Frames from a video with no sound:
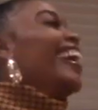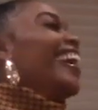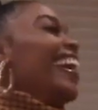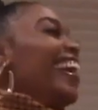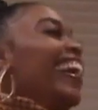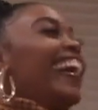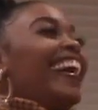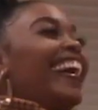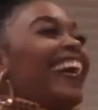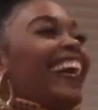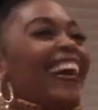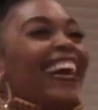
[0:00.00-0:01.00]
you talk about the
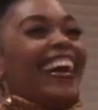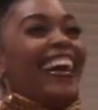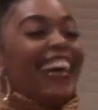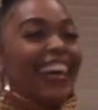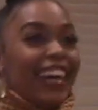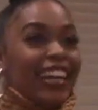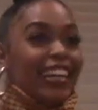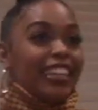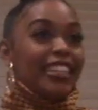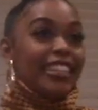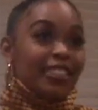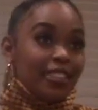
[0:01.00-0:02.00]
fact her
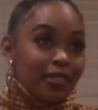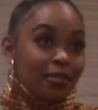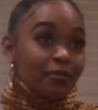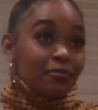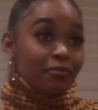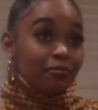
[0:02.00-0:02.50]
Alexa is named